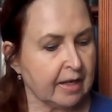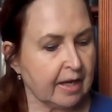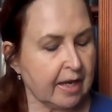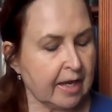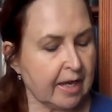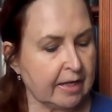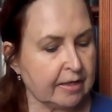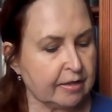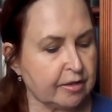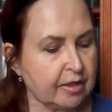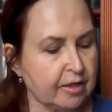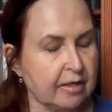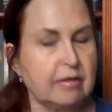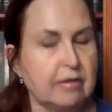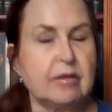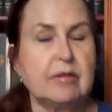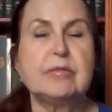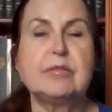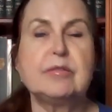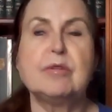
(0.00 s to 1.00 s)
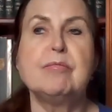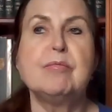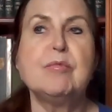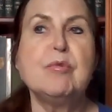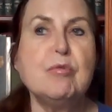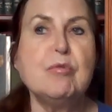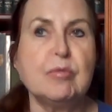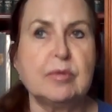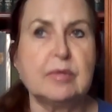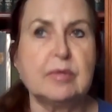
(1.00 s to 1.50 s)
And the
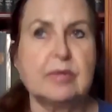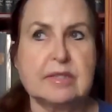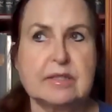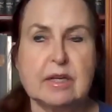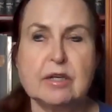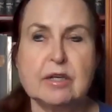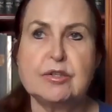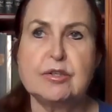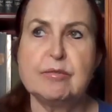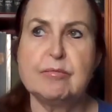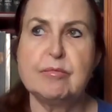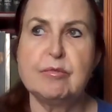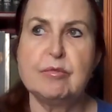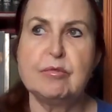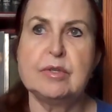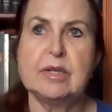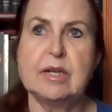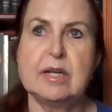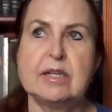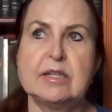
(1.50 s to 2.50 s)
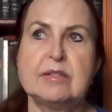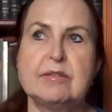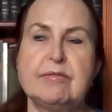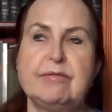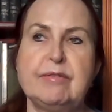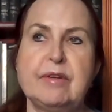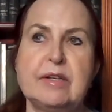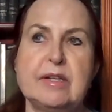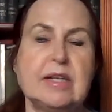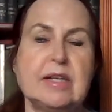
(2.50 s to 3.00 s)
moon, such a moon
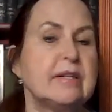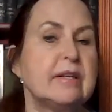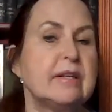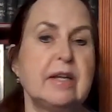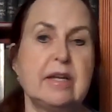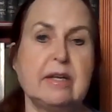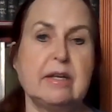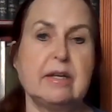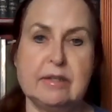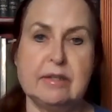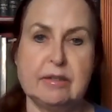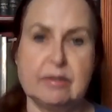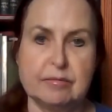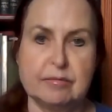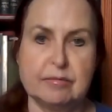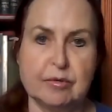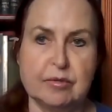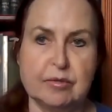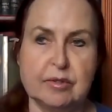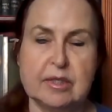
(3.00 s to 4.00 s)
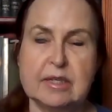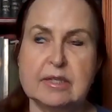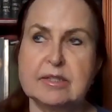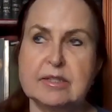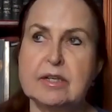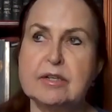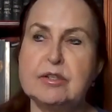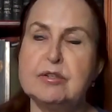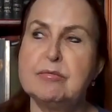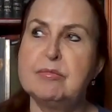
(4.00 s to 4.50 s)
is an alien moon.
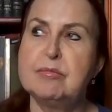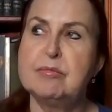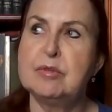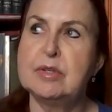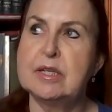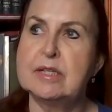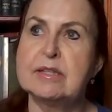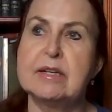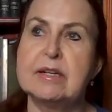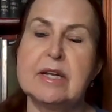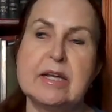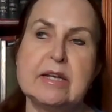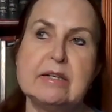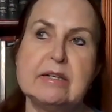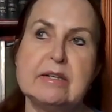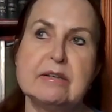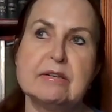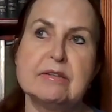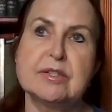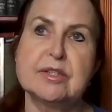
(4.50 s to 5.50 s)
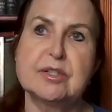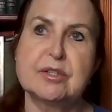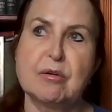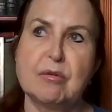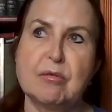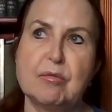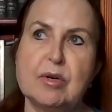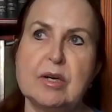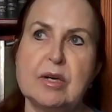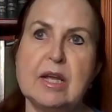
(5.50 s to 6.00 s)
Such a moon is an alien
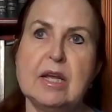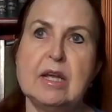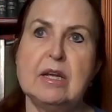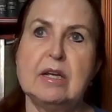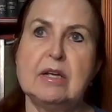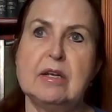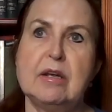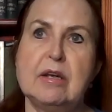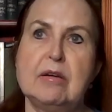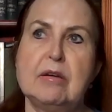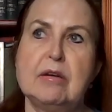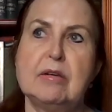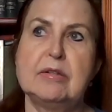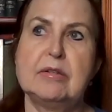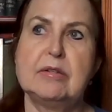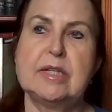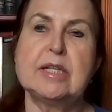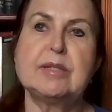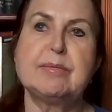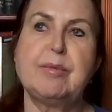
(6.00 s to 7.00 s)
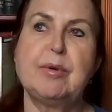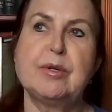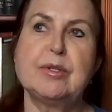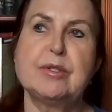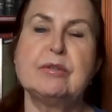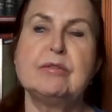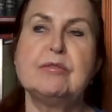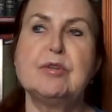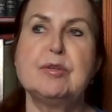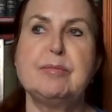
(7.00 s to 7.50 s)
soul. This
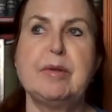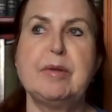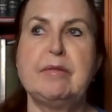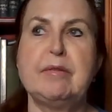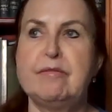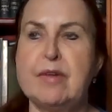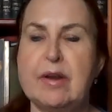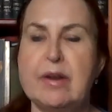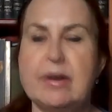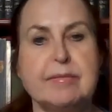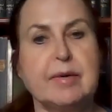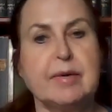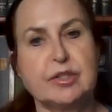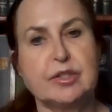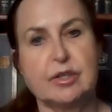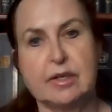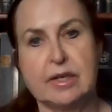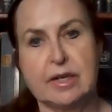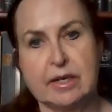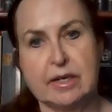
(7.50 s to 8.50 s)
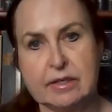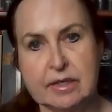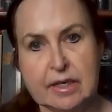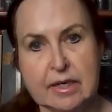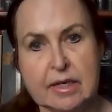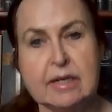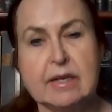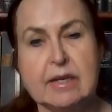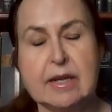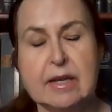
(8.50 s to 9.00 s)
person could be very much
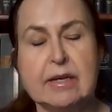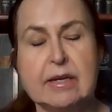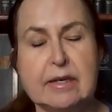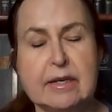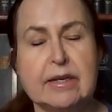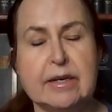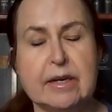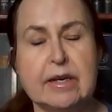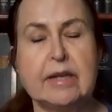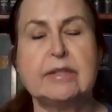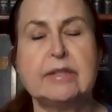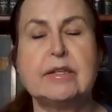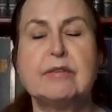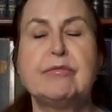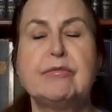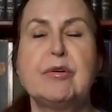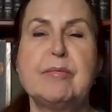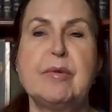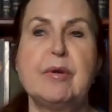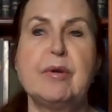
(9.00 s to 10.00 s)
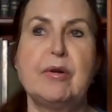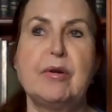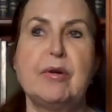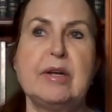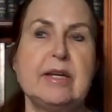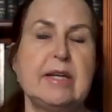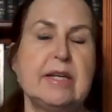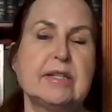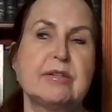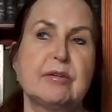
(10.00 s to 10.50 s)
alienated from
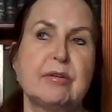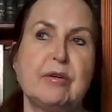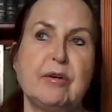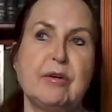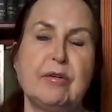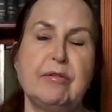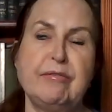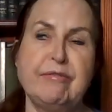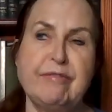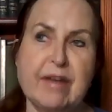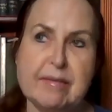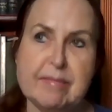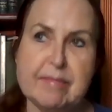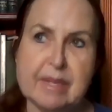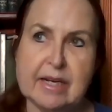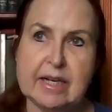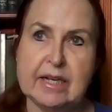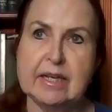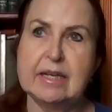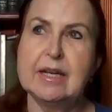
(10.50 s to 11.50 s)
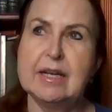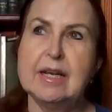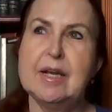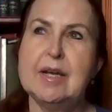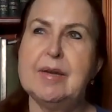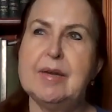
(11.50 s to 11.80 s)
his or her family.